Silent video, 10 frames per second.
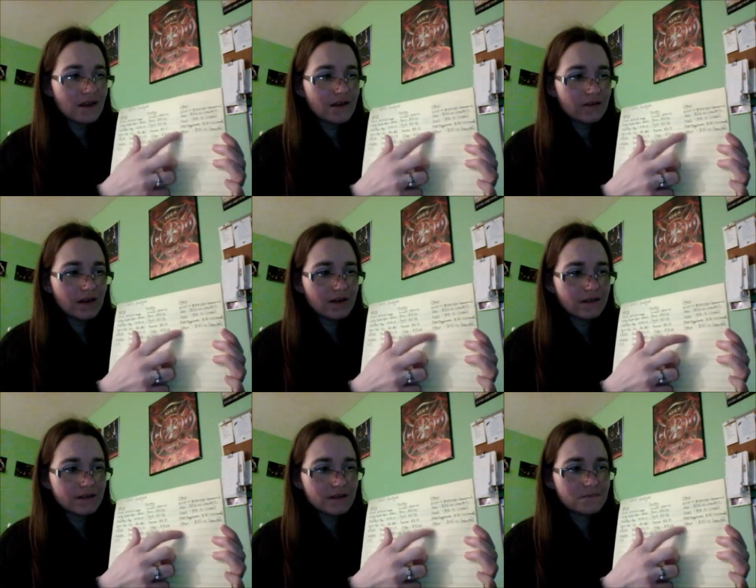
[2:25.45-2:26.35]
And then I
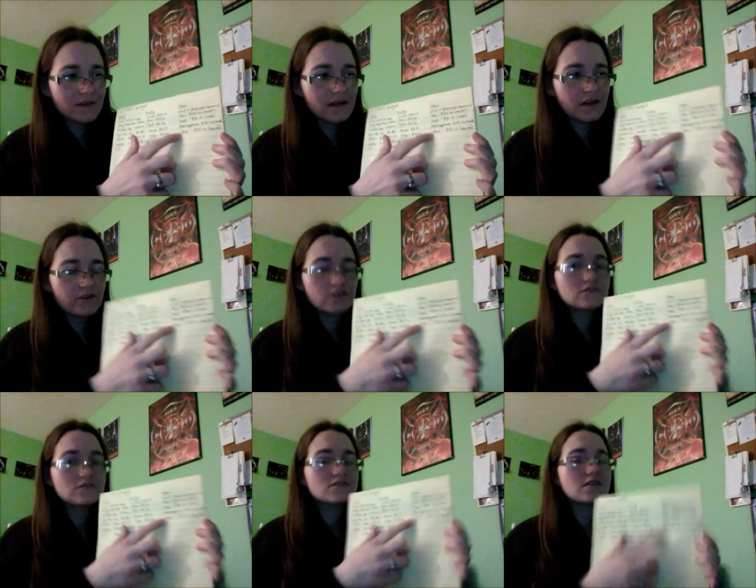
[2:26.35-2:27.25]
write down my
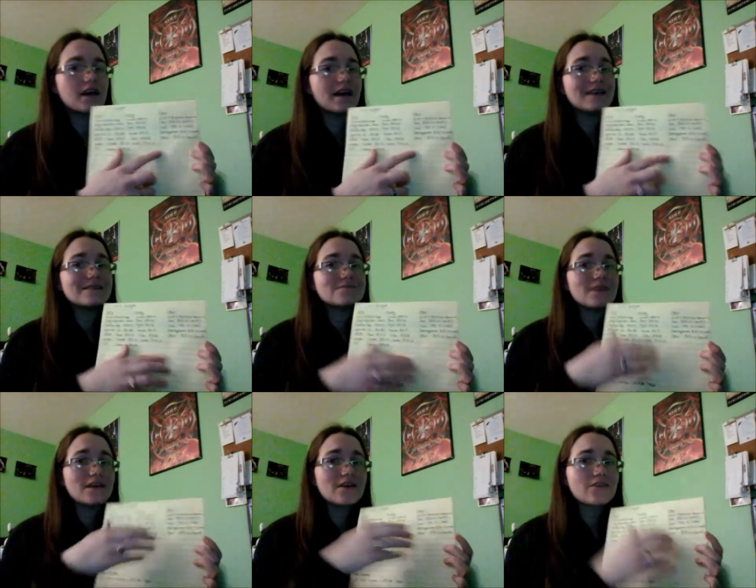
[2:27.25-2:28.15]
others. And
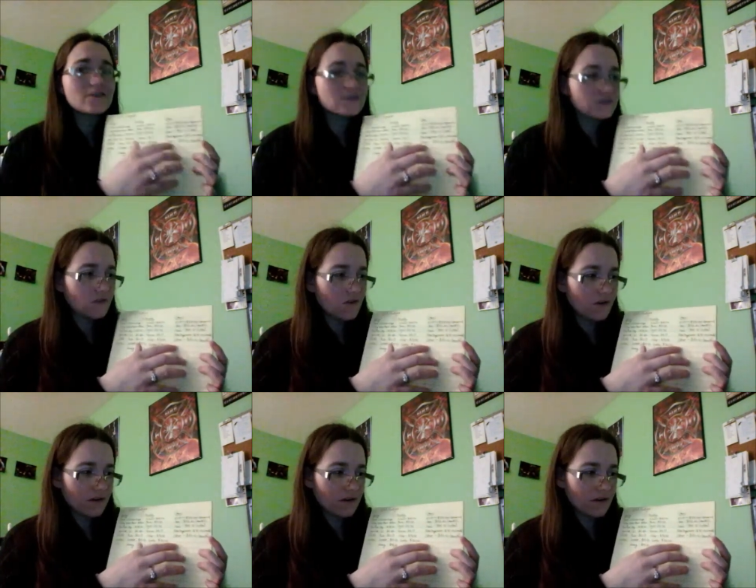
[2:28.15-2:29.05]
my others
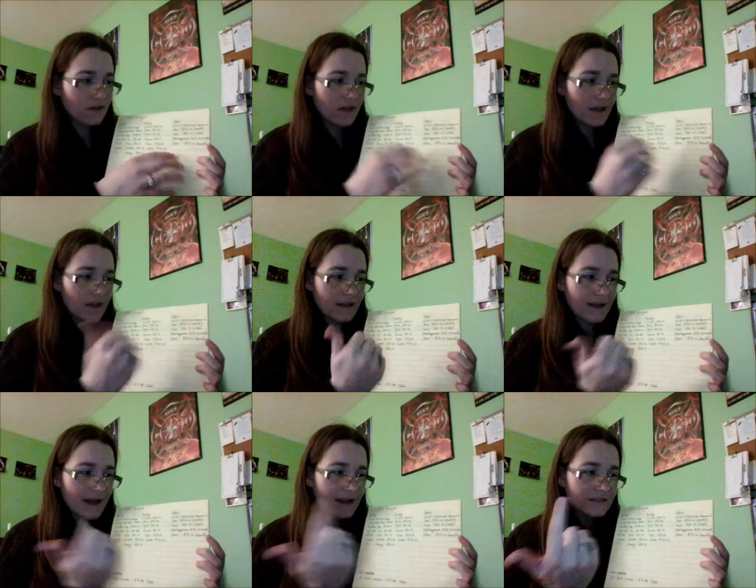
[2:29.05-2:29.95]
are
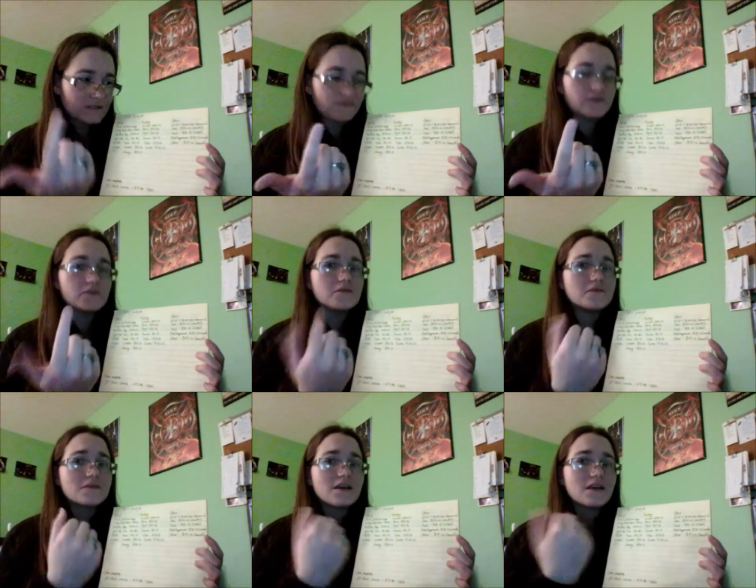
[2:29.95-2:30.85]
gas,
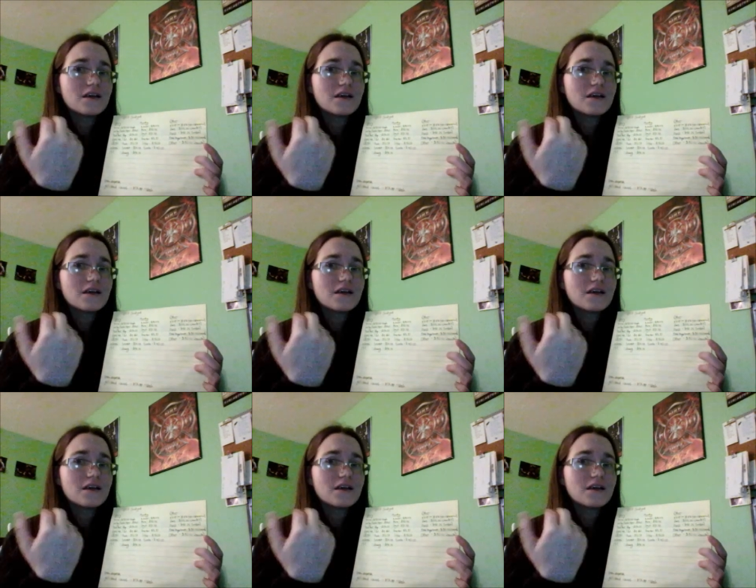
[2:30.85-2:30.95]
food,